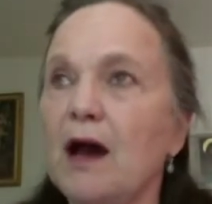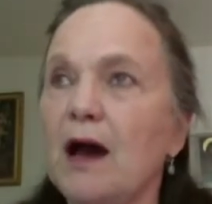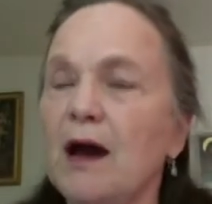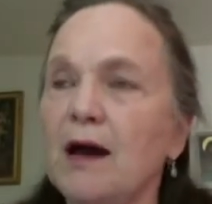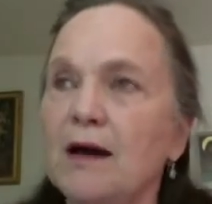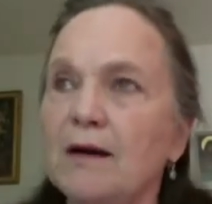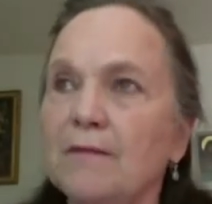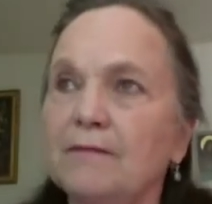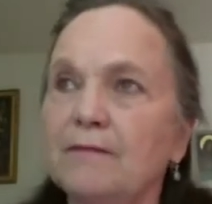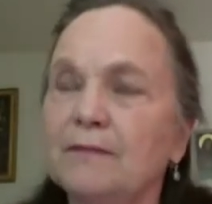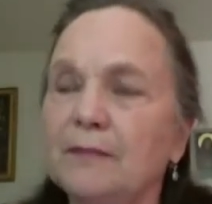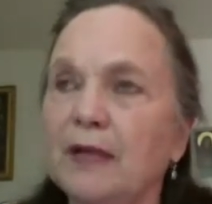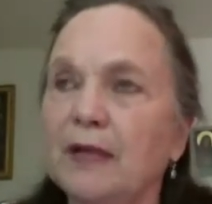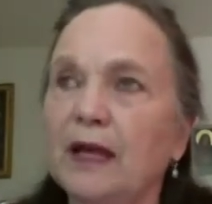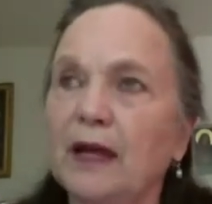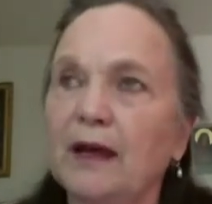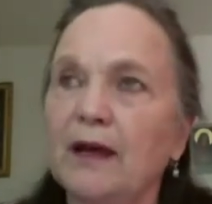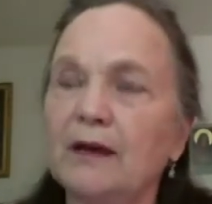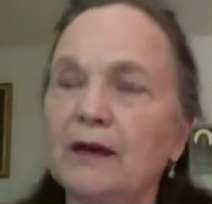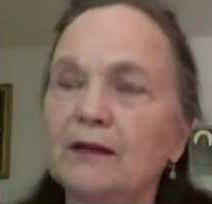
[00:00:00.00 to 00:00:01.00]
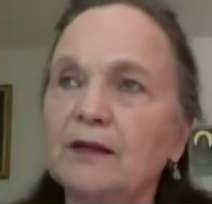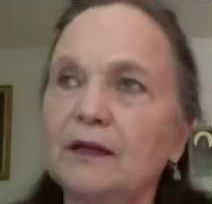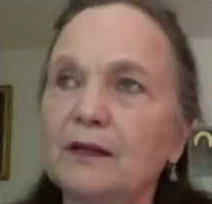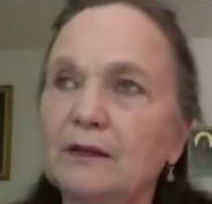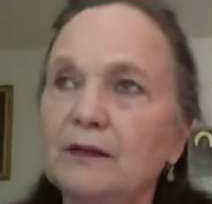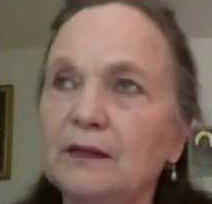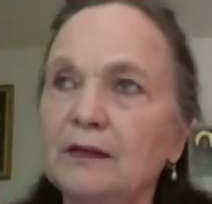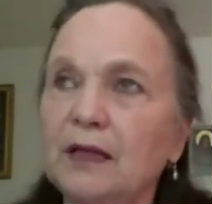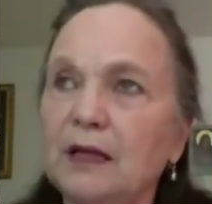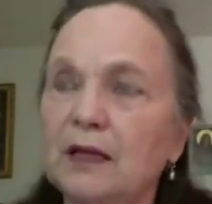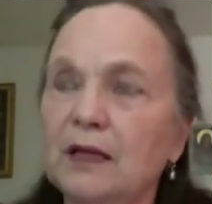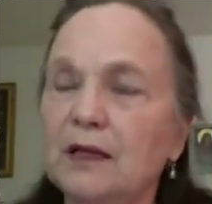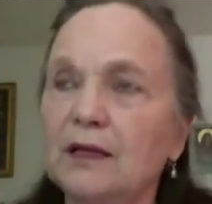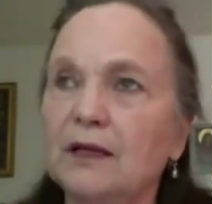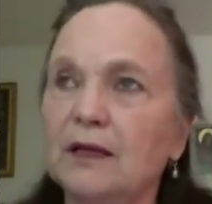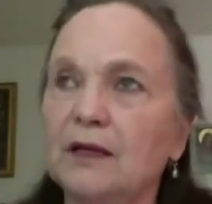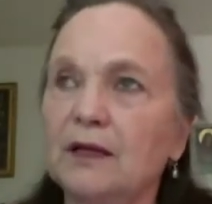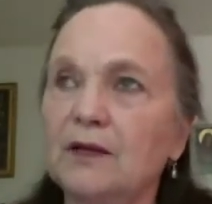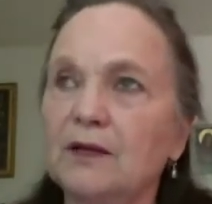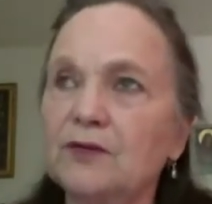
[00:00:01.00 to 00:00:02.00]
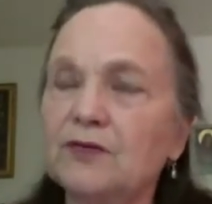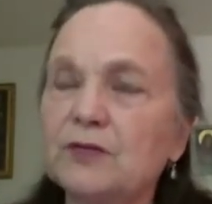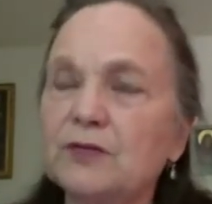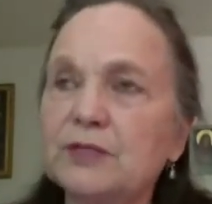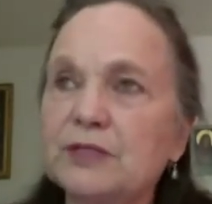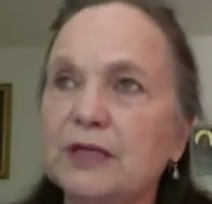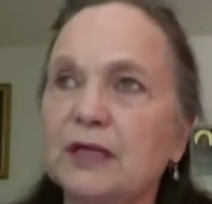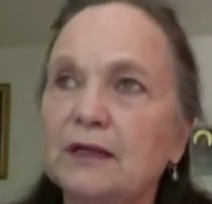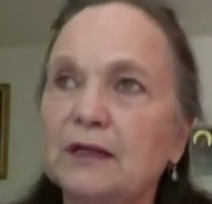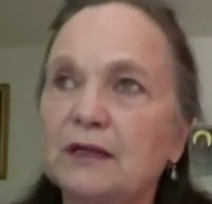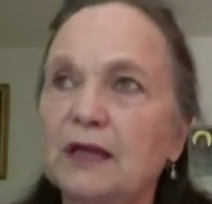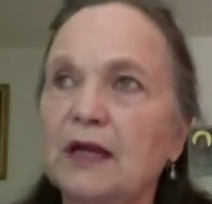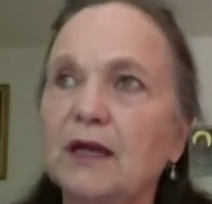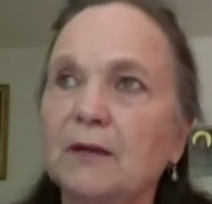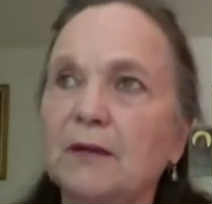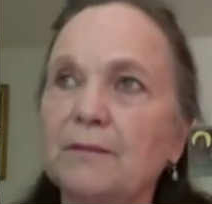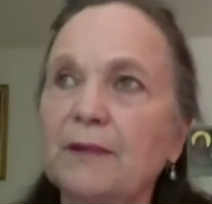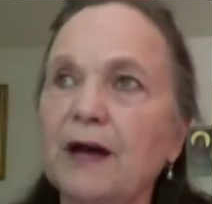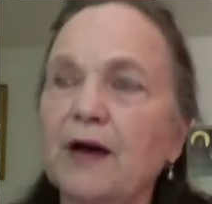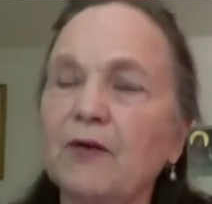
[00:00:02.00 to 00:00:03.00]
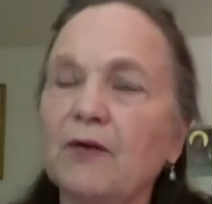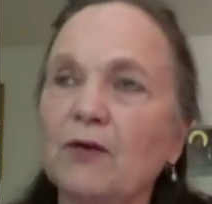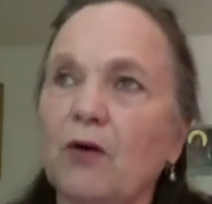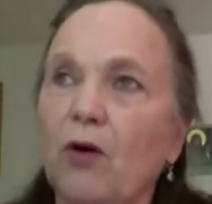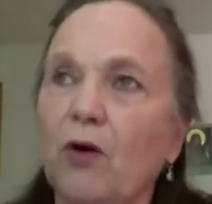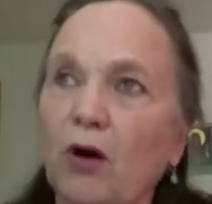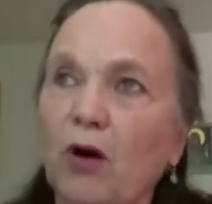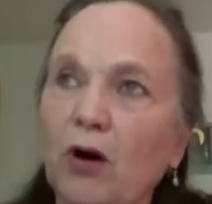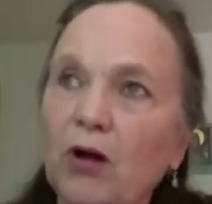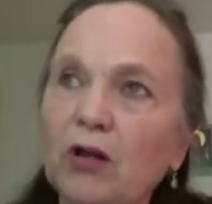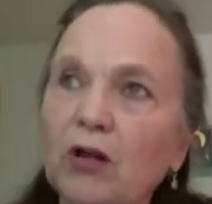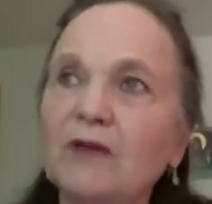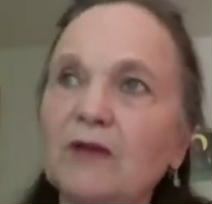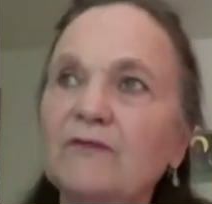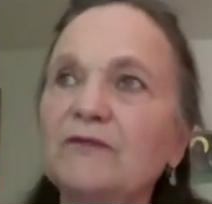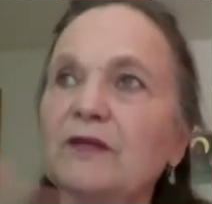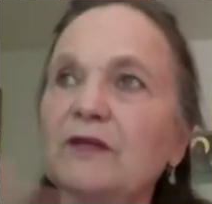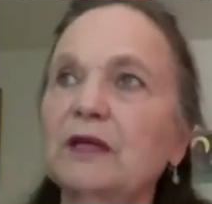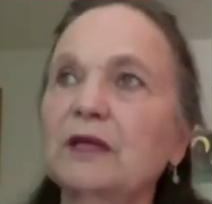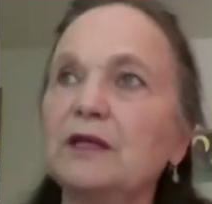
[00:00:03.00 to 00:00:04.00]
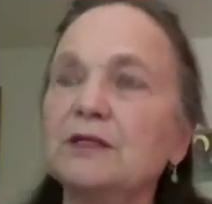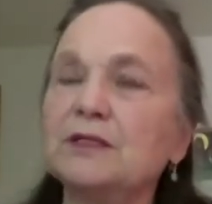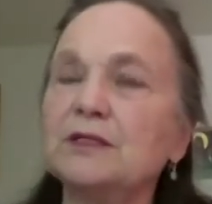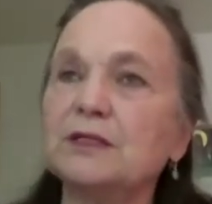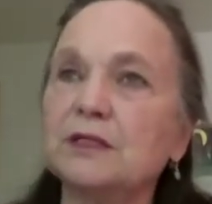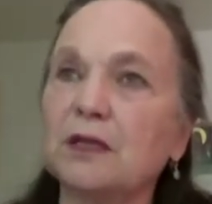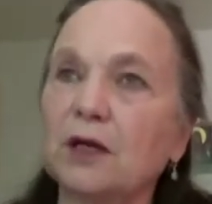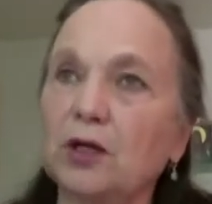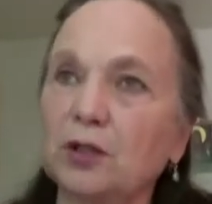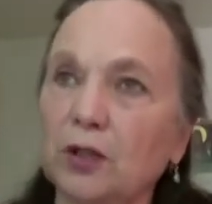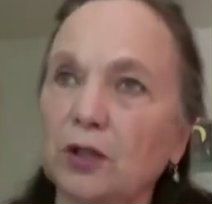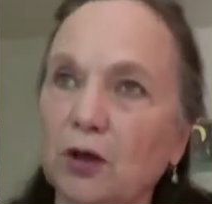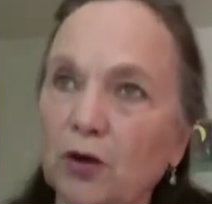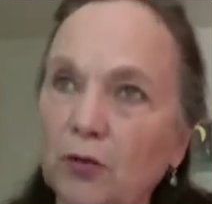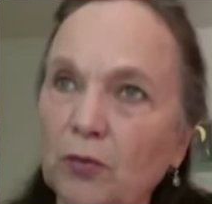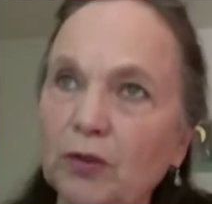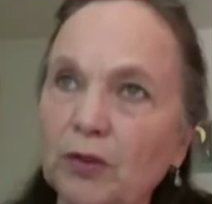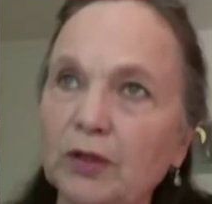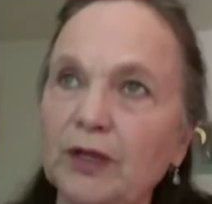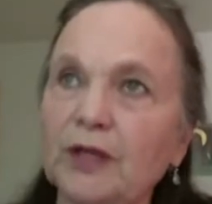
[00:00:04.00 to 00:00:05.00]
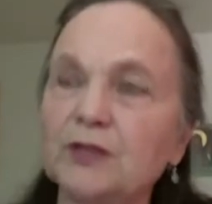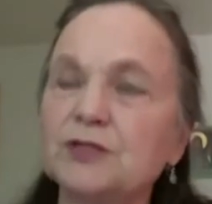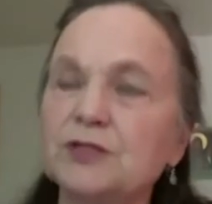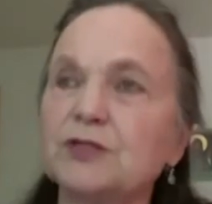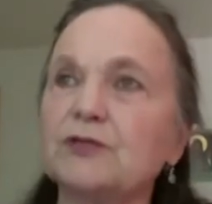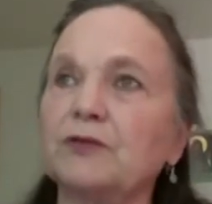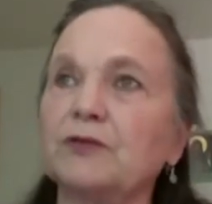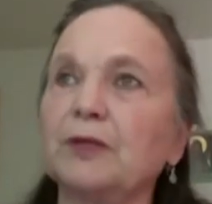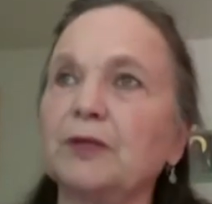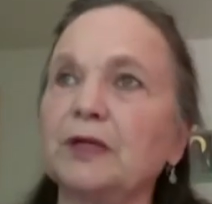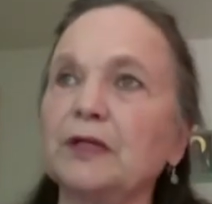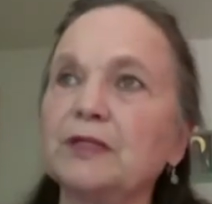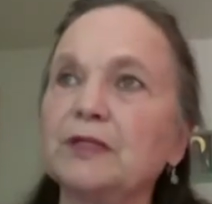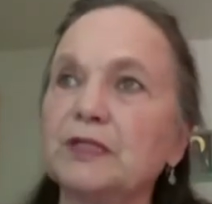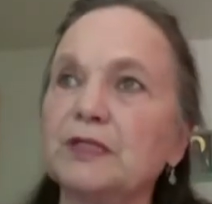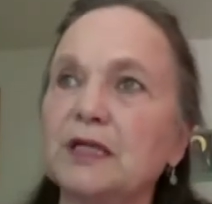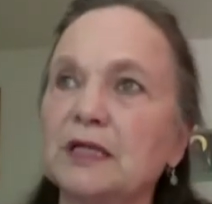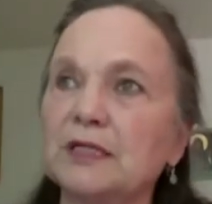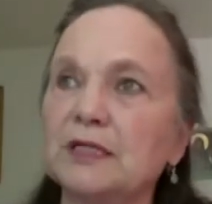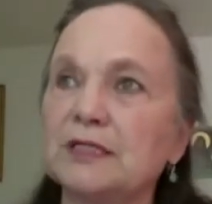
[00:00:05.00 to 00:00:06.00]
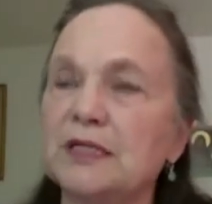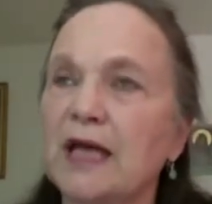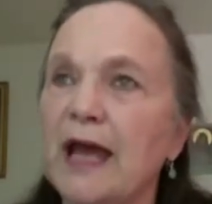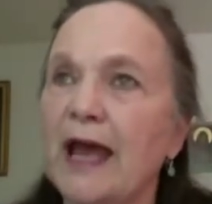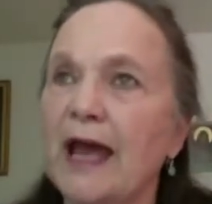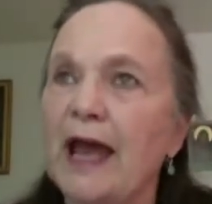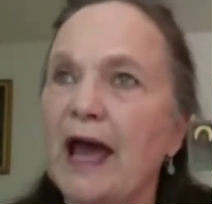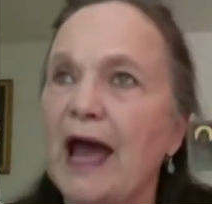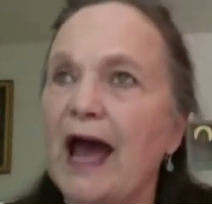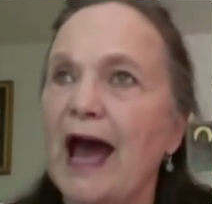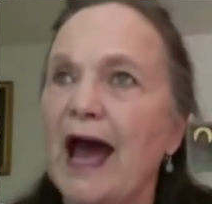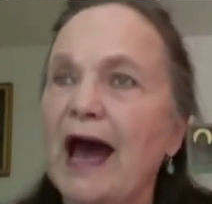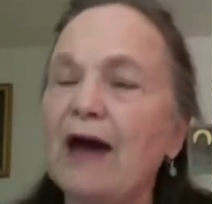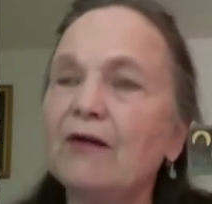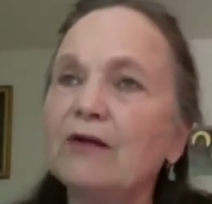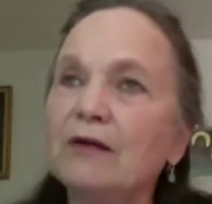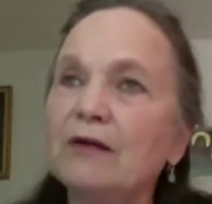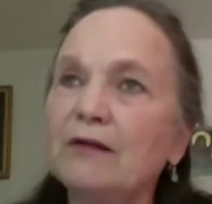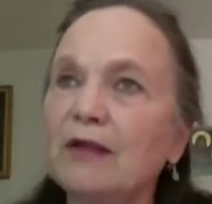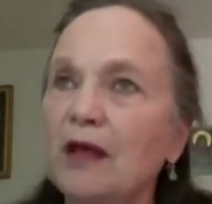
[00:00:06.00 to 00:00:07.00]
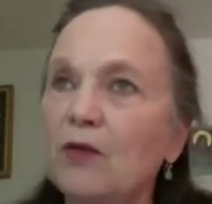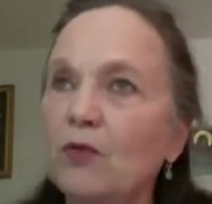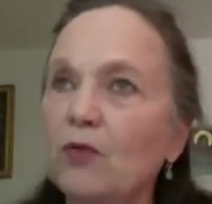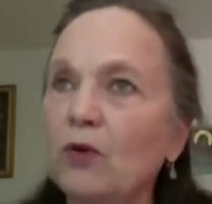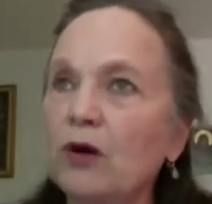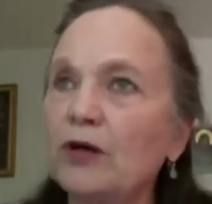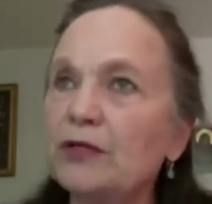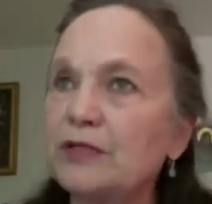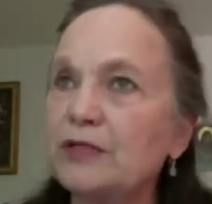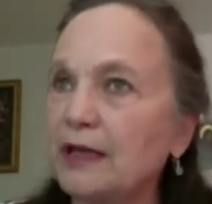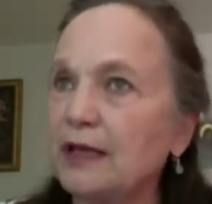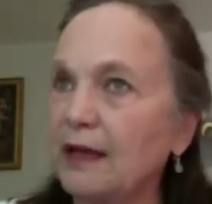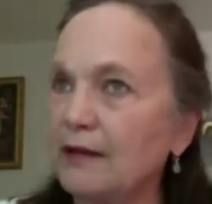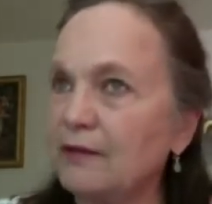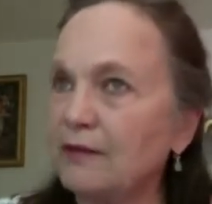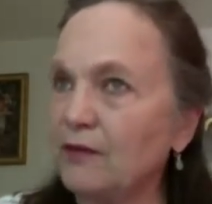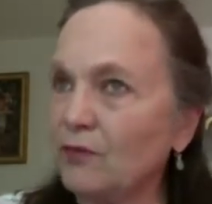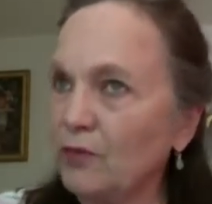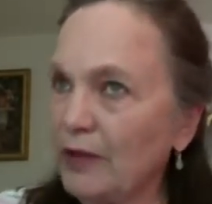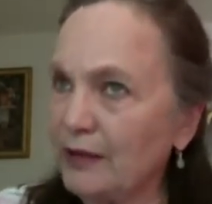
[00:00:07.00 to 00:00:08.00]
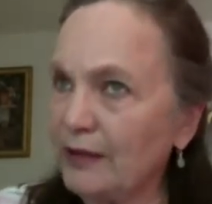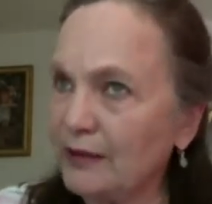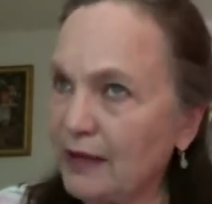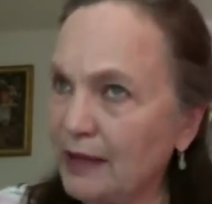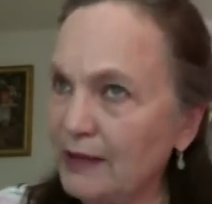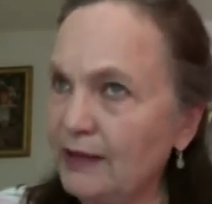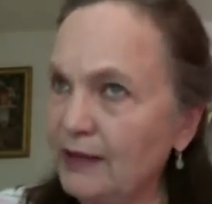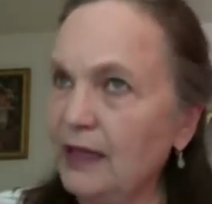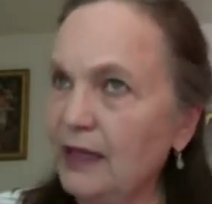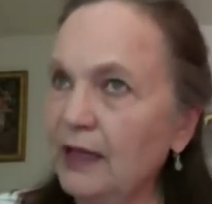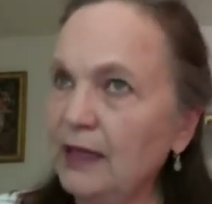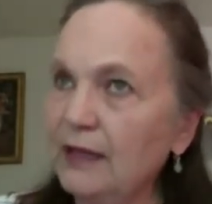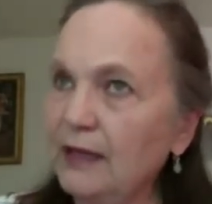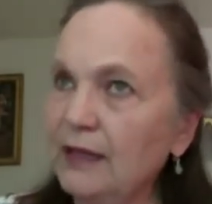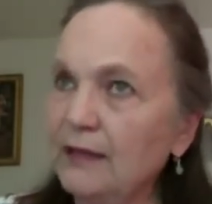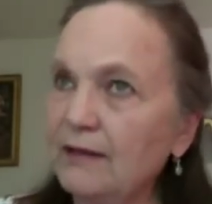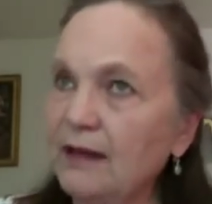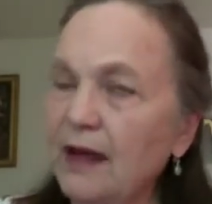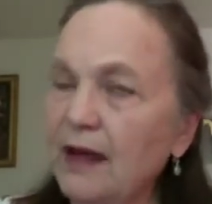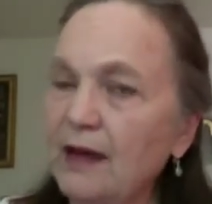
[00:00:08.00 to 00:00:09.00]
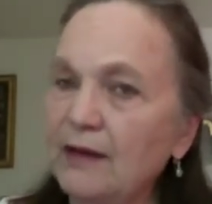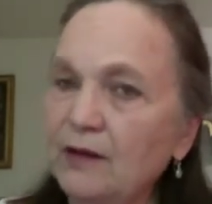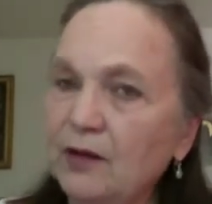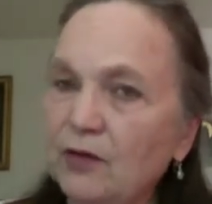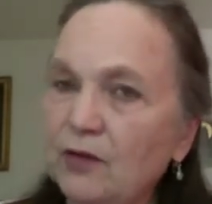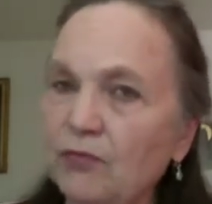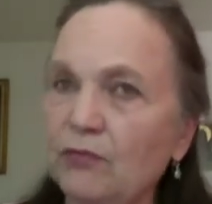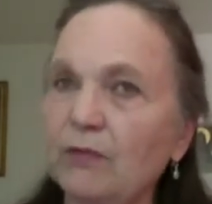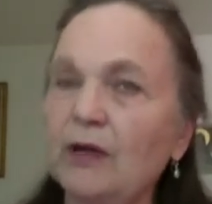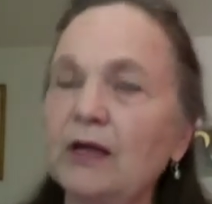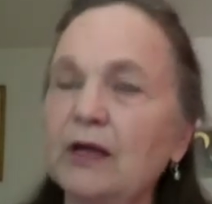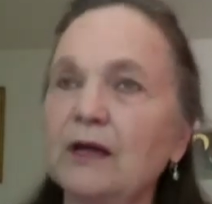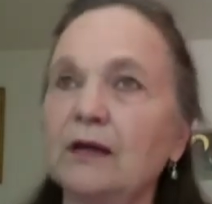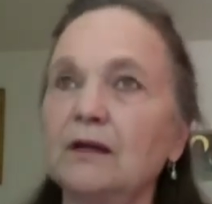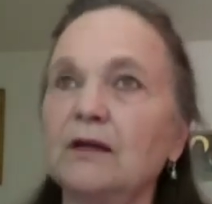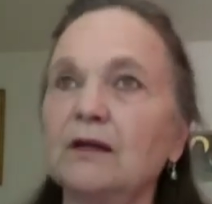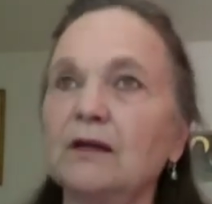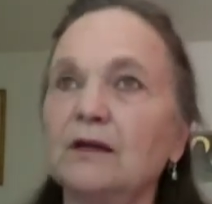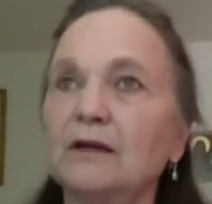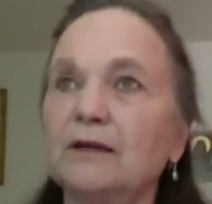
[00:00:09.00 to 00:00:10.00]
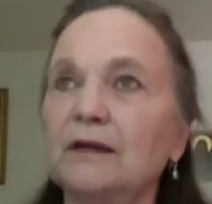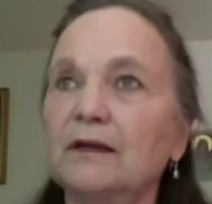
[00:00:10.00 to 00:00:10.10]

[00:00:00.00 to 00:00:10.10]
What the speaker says: And the interesting thing about all of these global instruments is, how do they work together? Well, they need that grid.